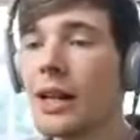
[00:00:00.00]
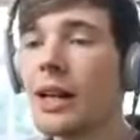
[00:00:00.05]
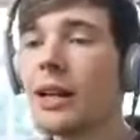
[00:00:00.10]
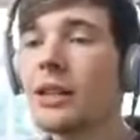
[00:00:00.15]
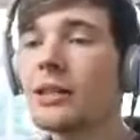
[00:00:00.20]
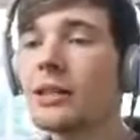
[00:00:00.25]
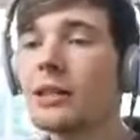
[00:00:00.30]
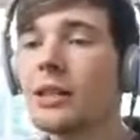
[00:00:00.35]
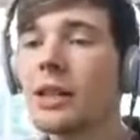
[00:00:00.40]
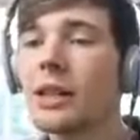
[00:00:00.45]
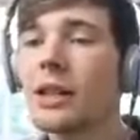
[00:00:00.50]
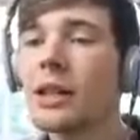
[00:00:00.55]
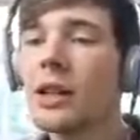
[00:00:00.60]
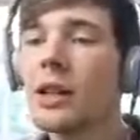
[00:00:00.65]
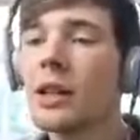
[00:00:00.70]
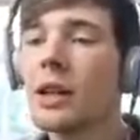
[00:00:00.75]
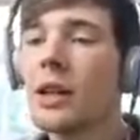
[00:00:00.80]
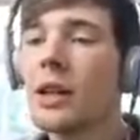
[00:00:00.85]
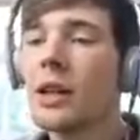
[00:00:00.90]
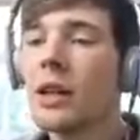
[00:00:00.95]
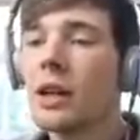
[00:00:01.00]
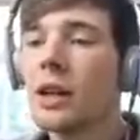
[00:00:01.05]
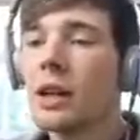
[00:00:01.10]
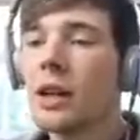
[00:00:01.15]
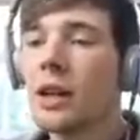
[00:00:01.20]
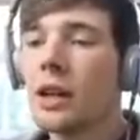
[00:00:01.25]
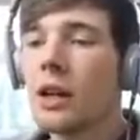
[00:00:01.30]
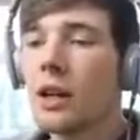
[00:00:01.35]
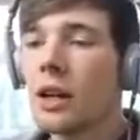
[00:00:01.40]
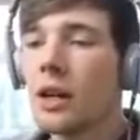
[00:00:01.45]
guess.
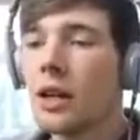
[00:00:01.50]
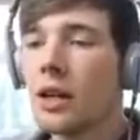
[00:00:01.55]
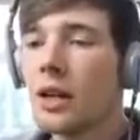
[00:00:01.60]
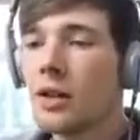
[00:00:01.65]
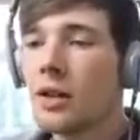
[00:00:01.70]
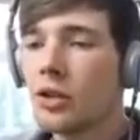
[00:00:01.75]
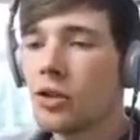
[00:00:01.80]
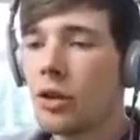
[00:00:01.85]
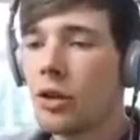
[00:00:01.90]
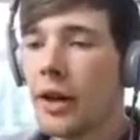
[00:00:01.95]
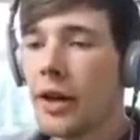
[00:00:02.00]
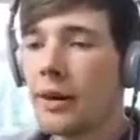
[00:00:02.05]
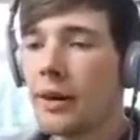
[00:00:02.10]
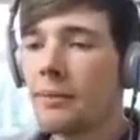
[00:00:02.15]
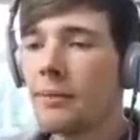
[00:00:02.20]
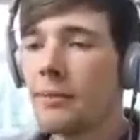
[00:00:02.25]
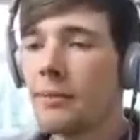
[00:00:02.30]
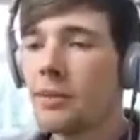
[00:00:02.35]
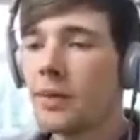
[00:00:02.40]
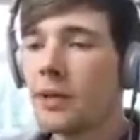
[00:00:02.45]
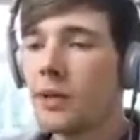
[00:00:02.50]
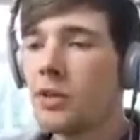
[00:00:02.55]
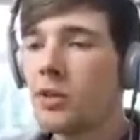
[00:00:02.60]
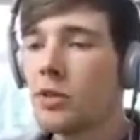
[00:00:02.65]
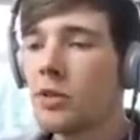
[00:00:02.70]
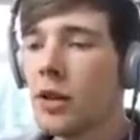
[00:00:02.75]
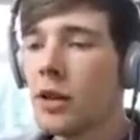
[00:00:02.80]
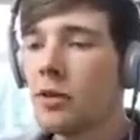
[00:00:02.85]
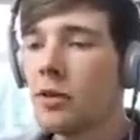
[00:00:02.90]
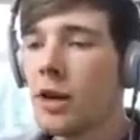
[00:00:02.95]
Let's try it. Let's
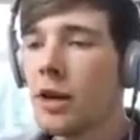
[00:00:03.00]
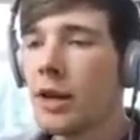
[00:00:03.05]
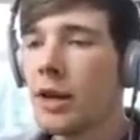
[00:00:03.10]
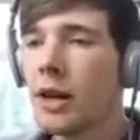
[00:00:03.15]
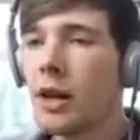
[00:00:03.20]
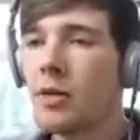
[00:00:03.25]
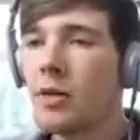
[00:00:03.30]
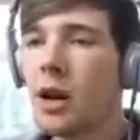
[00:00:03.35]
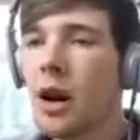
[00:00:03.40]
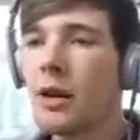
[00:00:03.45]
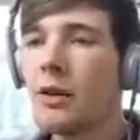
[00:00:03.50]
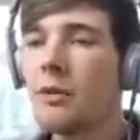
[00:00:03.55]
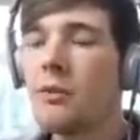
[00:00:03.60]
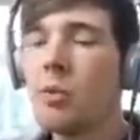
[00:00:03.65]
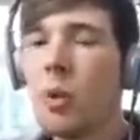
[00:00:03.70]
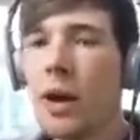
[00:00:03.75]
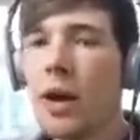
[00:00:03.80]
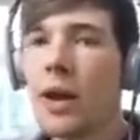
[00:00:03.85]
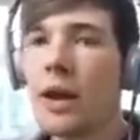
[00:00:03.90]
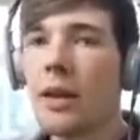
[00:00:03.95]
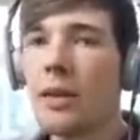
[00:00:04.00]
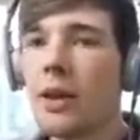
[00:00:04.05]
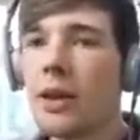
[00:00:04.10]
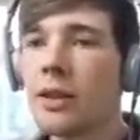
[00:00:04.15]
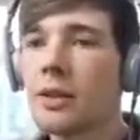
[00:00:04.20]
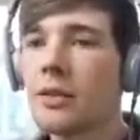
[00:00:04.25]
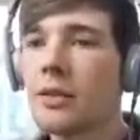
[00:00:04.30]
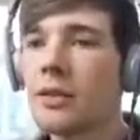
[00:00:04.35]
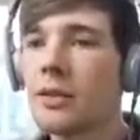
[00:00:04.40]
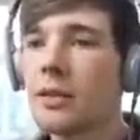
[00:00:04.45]
try it right now. I'm kind of winging
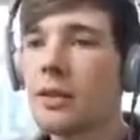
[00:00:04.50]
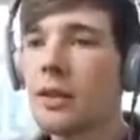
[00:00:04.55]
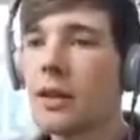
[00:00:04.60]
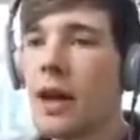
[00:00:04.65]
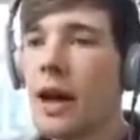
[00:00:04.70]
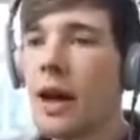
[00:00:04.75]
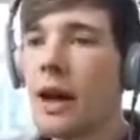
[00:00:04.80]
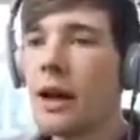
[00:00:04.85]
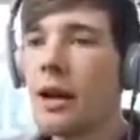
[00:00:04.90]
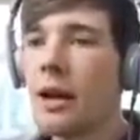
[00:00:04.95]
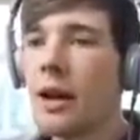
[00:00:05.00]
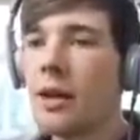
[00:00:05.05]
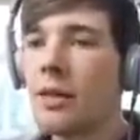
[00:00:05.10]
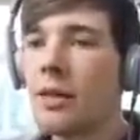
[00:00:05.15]
this, and